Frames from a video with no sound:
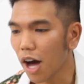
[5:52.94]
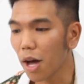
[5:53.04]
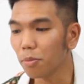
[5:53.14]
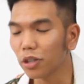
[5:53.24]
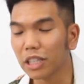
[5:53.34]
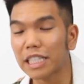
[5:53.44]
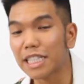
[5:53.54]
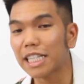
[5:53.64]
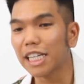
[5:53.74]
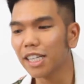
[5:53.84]
I'm really
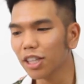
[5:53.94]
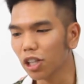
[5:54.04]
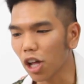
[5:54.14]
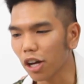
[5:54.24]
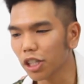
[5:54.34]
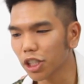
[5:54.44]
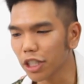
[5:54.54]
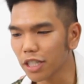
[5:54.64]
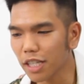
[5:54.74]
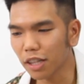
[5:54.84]
digging the long
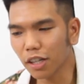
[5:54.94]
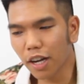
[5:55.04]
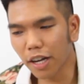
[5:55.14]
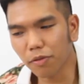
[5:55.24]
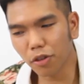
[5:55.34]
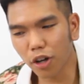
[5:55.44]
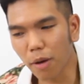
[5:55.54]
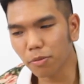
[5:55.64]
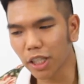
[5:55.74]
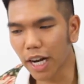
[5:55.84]
shirts and the kind of
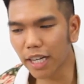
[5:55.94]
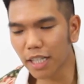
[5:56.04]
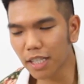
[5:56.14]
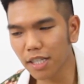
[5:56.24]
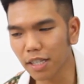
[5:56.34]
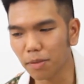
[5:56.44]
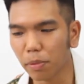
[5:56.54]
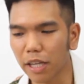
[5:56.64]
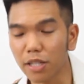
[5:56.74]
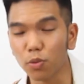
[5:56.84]
crop jackets. It
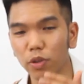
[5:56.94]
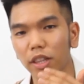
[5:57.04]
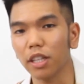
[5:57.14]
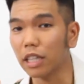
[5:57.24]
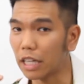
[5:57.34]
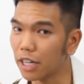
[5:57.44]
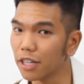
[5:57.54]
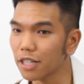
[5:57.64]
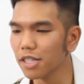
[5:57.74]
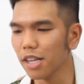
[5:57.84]
plays with the
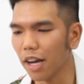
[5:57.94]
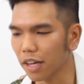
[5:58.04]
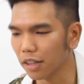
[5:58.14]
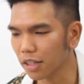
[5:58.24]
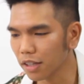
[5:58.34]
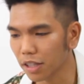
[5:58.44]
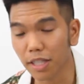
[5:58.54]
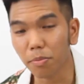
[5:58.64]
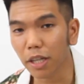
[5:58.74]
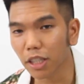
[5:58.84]
layers and the
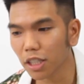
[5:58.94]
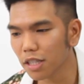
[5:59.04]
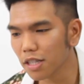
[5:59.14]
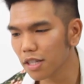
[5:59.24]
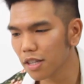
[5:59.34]
dimensions.